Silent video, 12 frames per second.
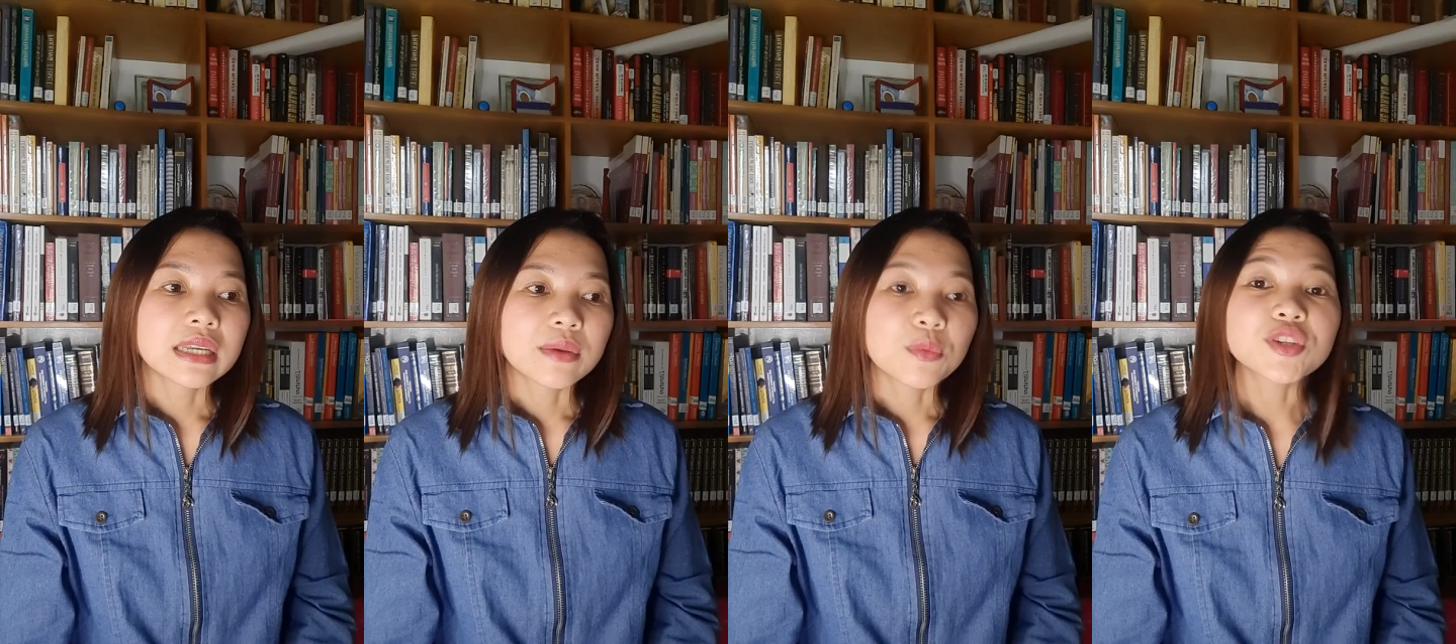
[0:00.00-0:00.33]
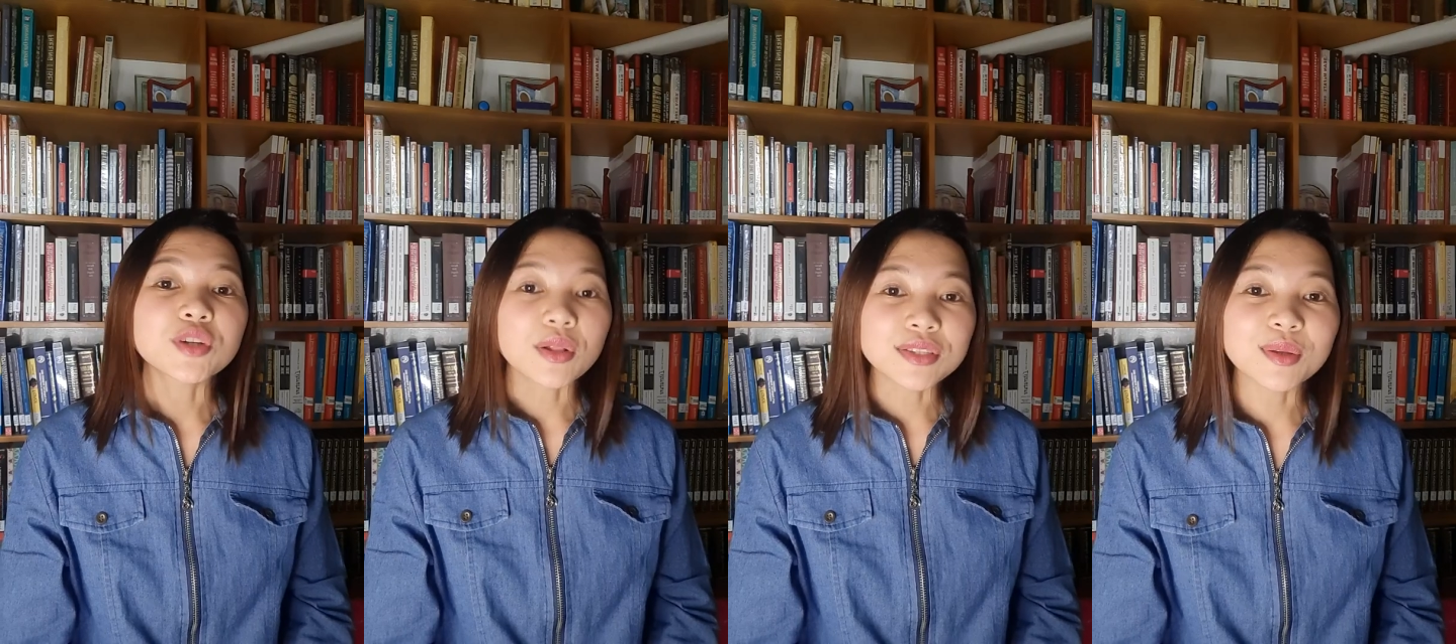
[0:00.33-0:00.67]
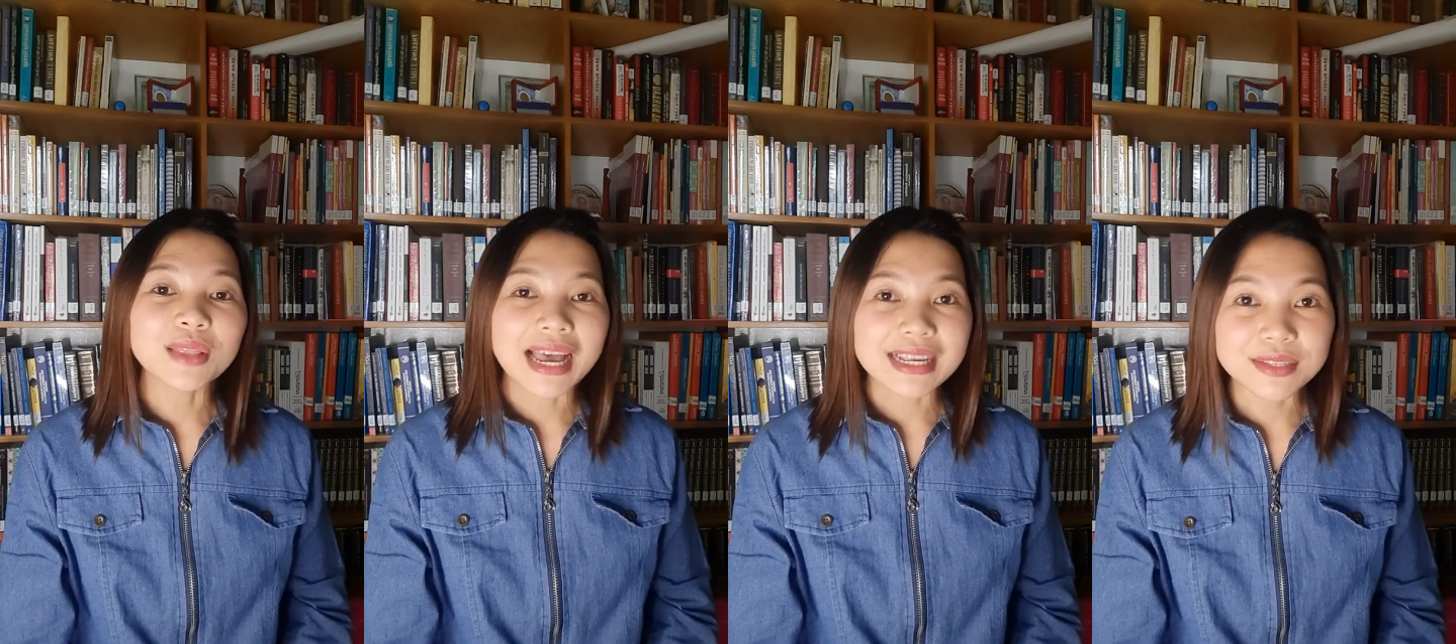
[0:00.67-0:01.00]
which also
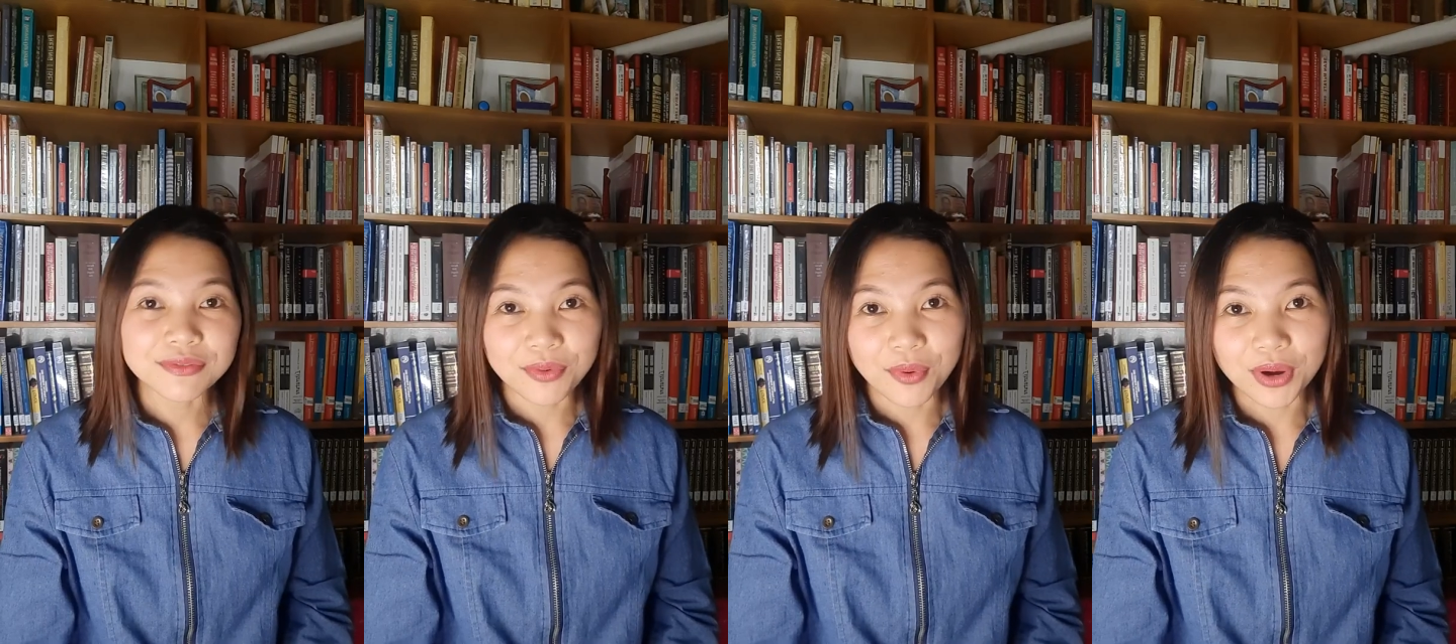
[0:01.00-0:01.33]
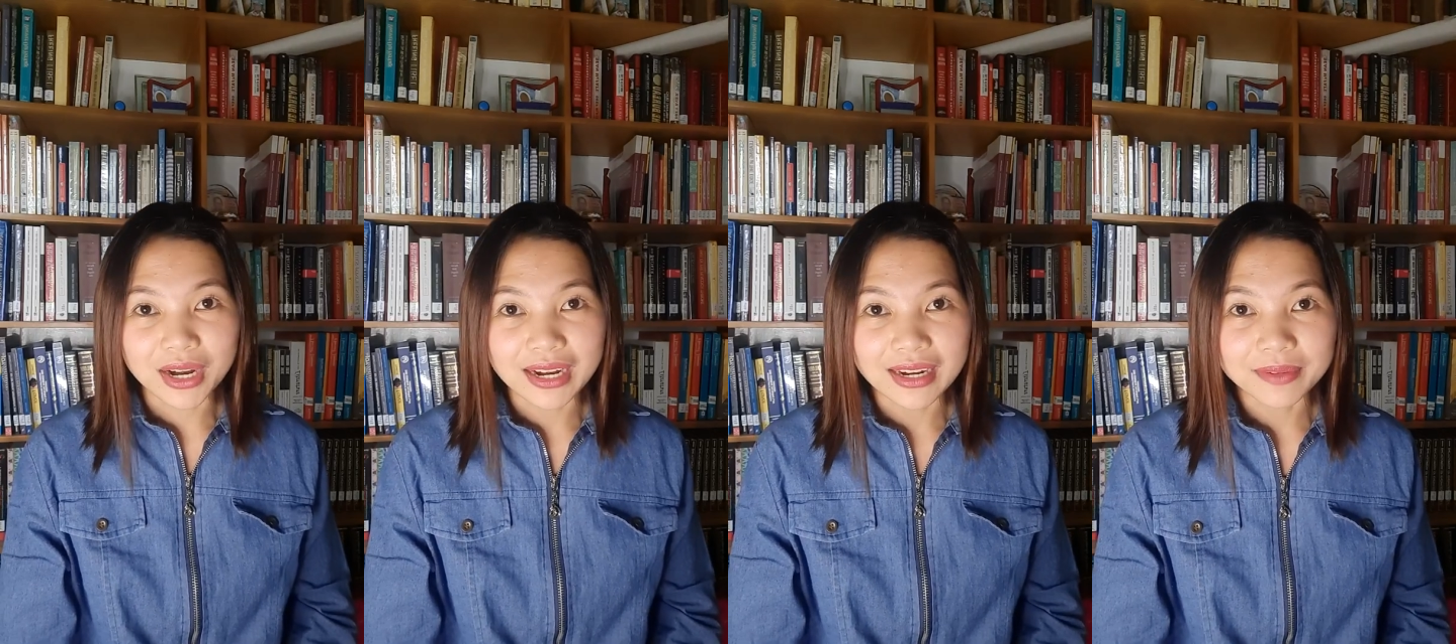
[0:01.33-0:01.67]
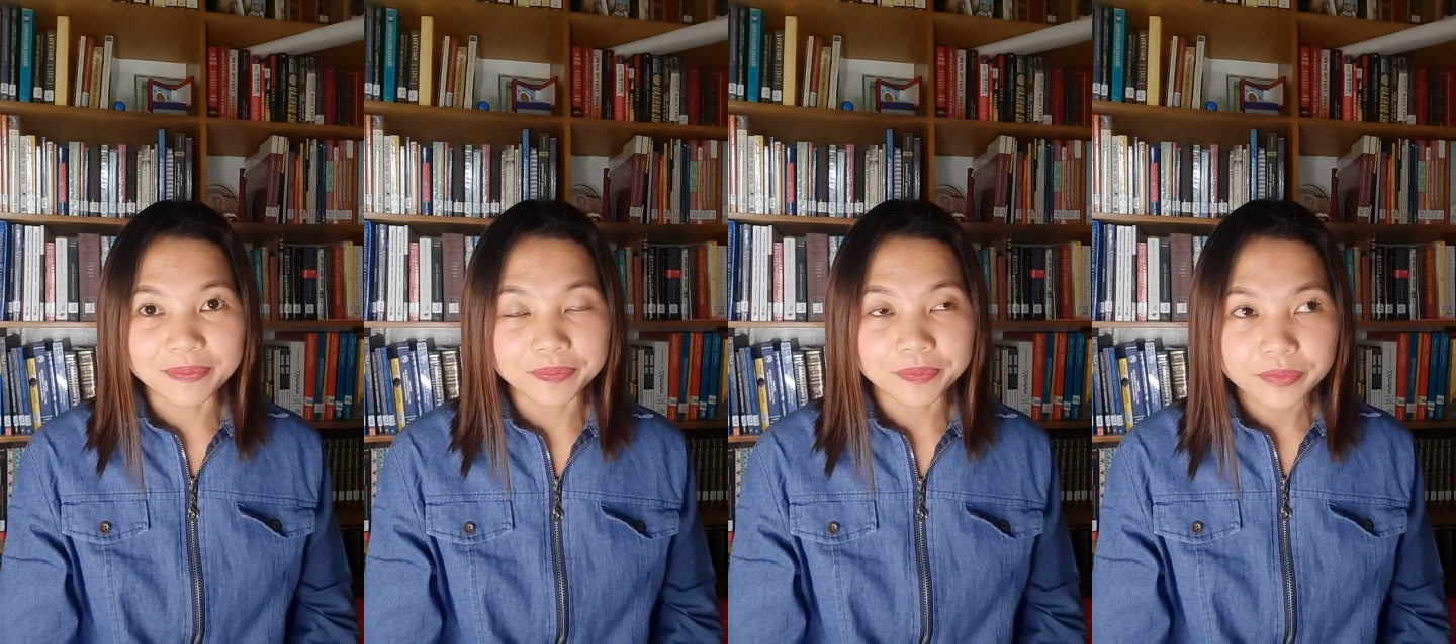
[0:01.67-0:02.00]
last for
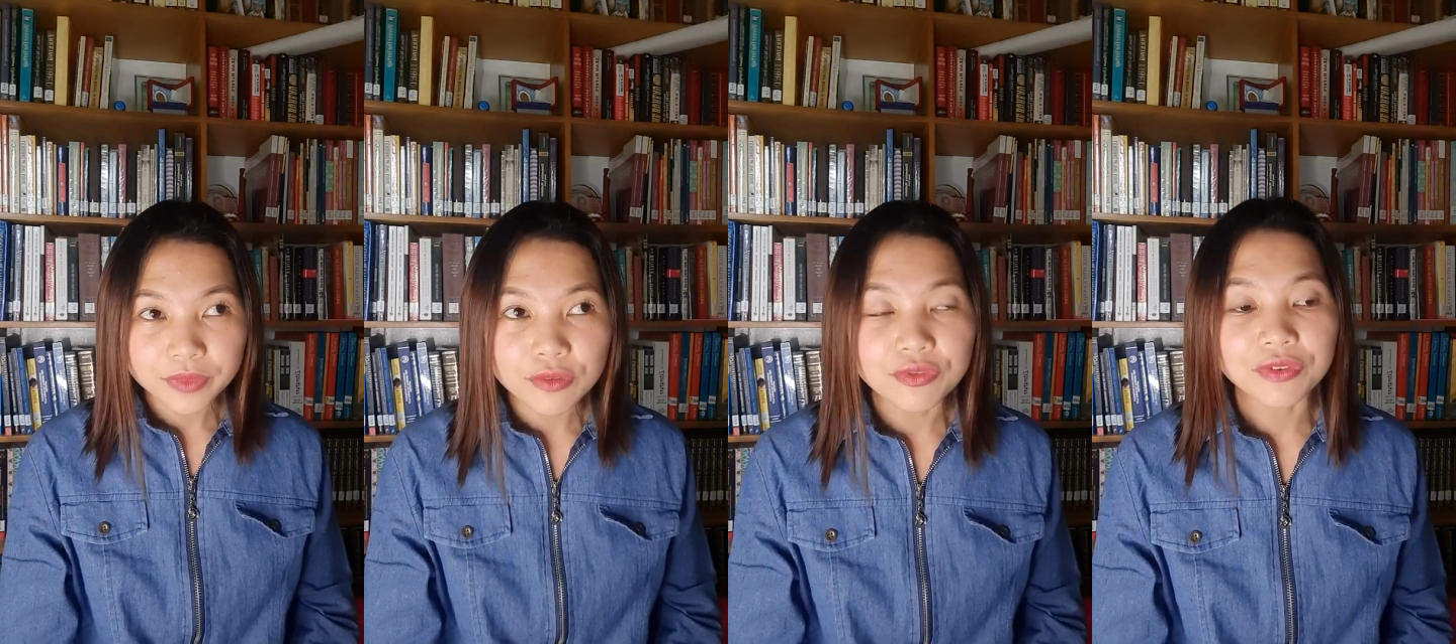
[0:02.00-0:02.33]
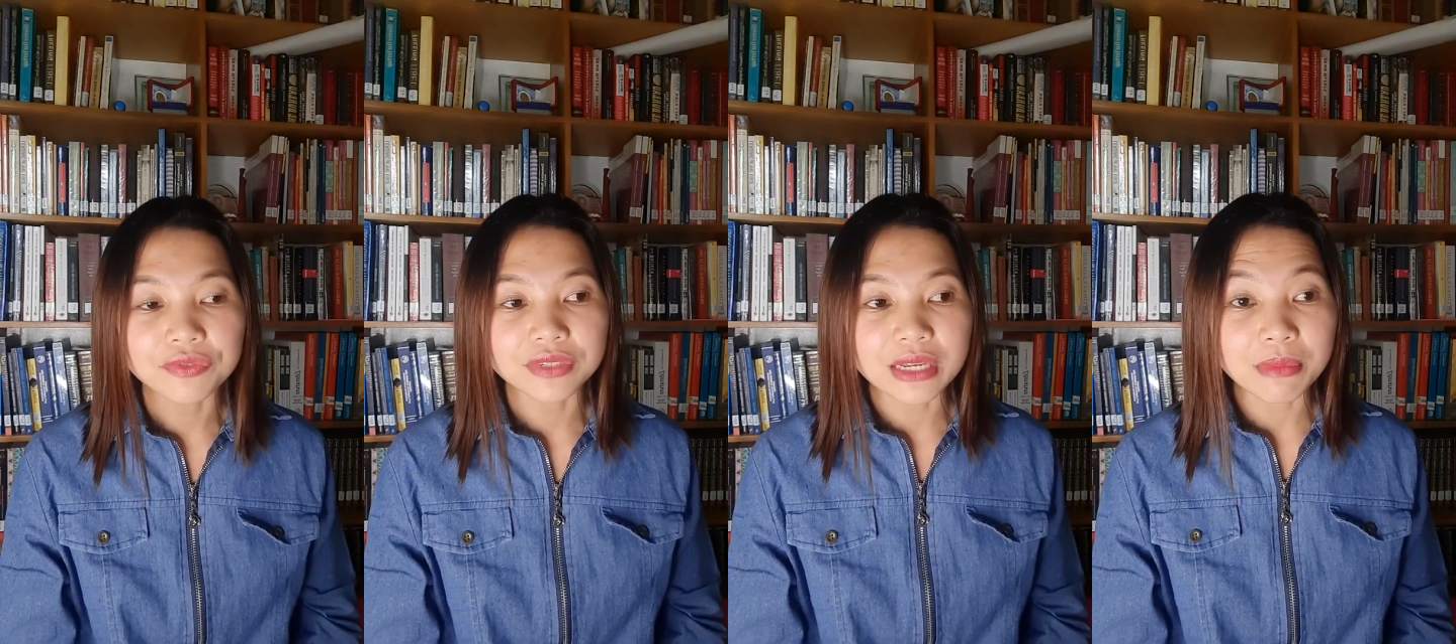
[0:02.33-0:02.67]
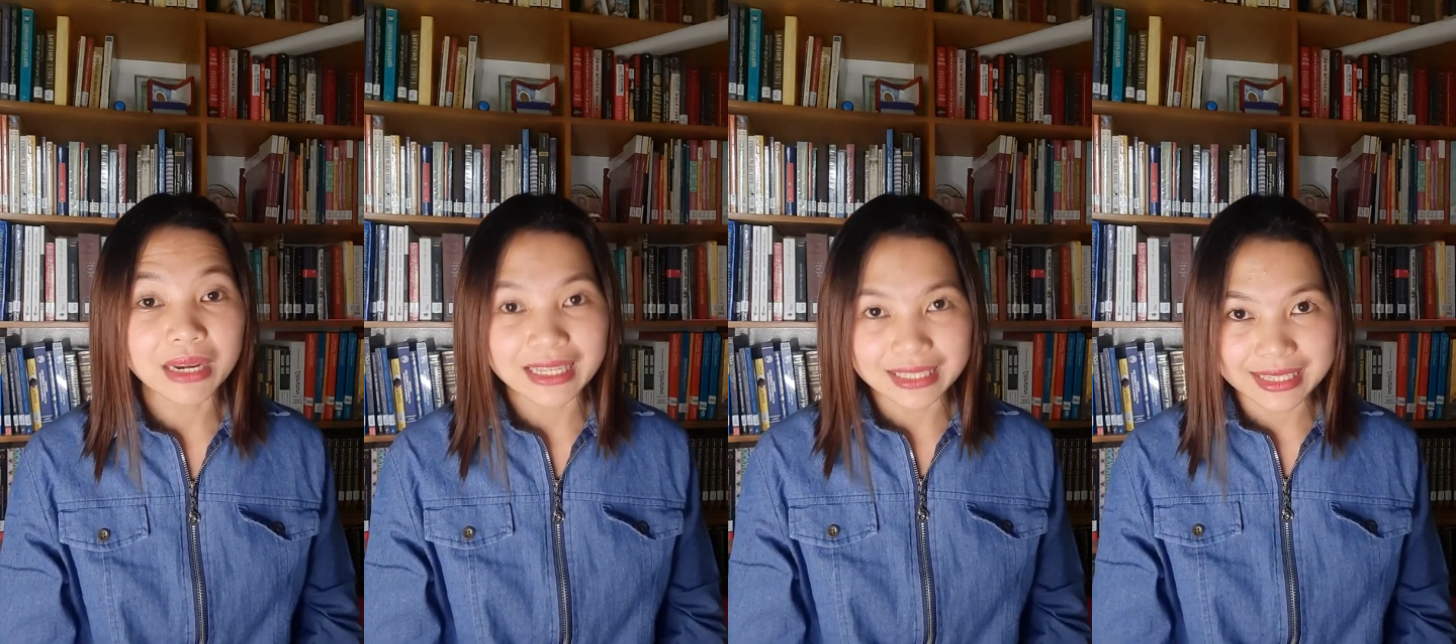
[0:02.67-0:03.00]
50
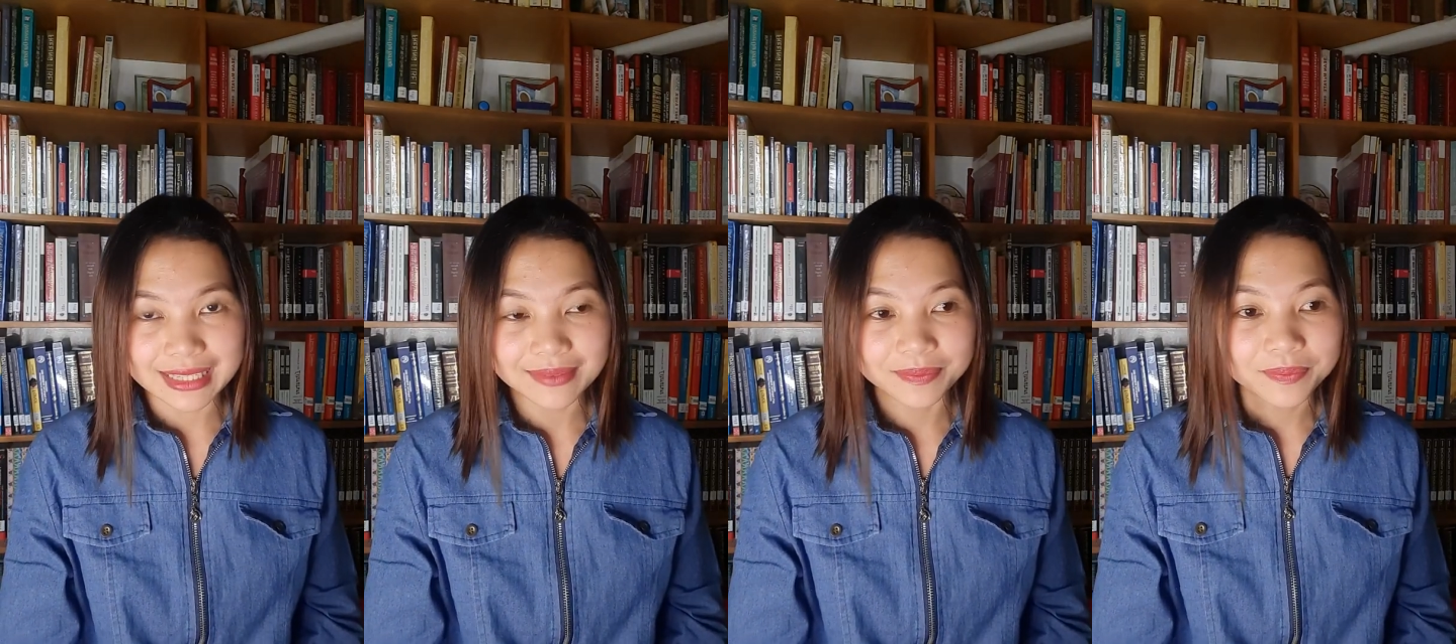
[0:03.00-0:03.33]
minutes.